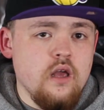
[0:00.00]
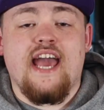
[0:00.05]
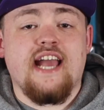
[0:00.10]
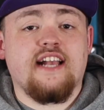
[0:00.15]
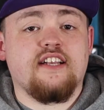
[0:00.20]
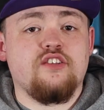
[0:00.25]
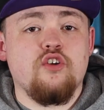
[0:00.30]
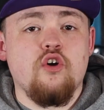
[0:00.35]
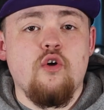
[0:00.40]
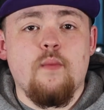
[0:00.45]

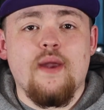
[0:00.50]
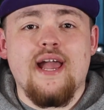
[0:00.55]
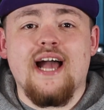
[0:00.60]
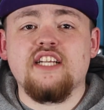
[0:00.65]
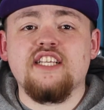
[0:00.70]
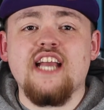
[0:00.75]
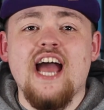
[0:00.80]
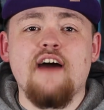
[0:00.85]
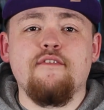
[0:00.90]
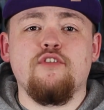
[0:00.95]
Next up, we
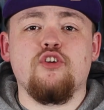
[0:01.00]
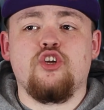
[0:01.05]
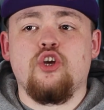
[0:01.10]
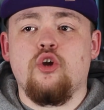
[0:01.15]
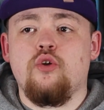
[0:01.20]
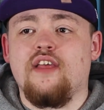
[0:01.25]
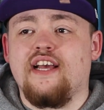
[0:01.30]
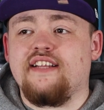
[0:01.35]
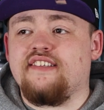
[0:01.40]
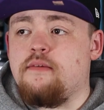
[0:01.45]
actually have a
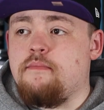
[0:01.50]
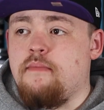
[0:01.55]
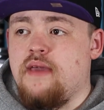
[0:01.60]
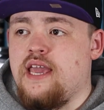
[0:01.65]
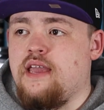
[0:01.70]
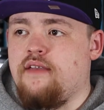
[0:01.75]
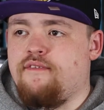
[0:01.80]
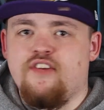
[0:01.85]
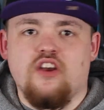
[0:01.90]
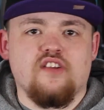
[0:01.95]
shoe that to
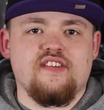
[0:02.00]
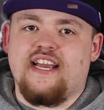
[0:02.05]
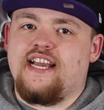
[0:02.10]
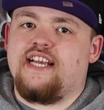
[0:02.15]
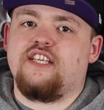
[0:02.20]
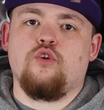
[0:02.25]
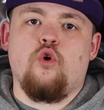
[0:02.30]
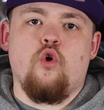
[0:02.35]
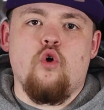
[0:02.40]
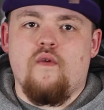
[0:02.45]
me feels
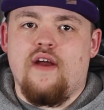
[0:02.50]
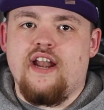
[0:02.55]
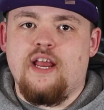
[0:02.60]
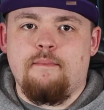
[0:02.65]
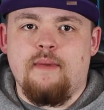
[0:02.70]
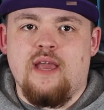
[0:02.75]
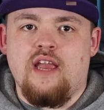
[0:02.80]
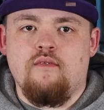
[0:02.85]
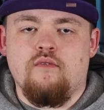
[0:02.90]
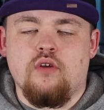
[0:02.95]
like it's
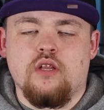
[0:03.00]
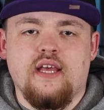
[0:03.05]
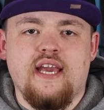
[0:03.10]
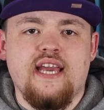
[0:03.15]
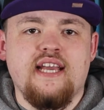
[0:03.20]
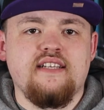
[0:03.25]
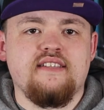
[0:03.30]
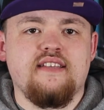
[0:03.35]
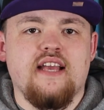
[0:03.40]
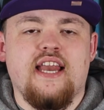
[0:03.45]
already being
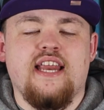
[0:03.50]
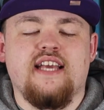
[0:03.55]
released.